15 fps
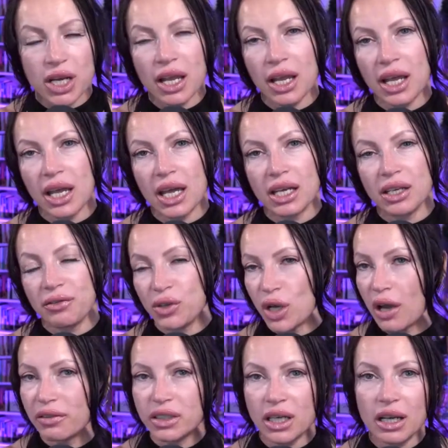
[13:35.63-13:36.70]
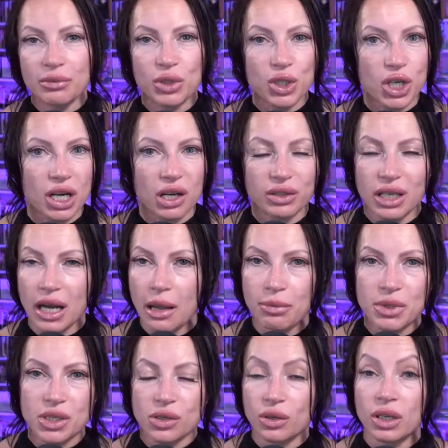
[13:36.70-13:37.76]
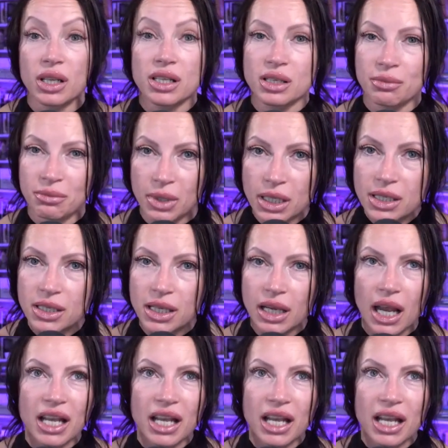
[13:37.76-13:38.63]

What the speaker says: And if you have time to check out that episode, it's amazing.